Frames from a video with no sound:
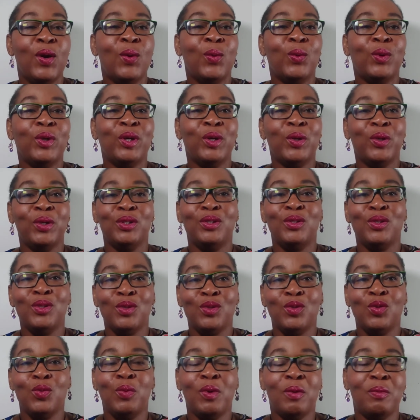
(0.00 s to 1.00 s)
with going to the
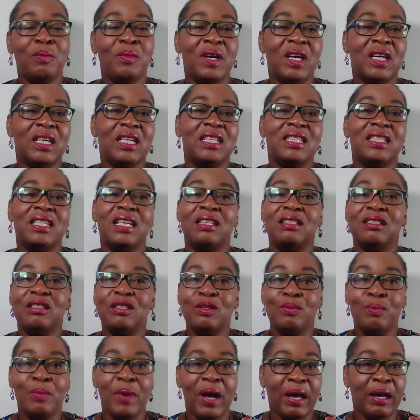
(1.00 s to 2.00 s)
supermarket and
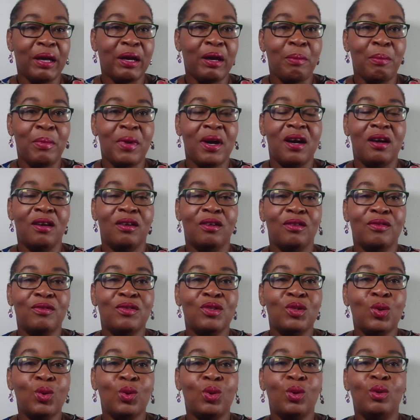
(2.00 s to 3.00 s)
just buying a bar of
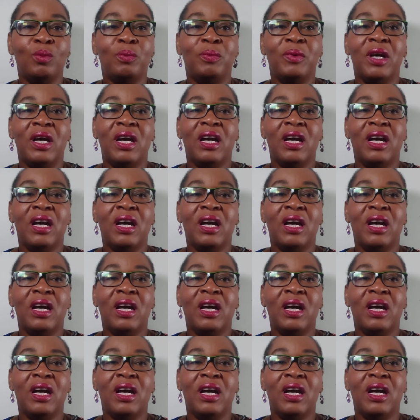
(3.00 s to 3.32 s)
soap,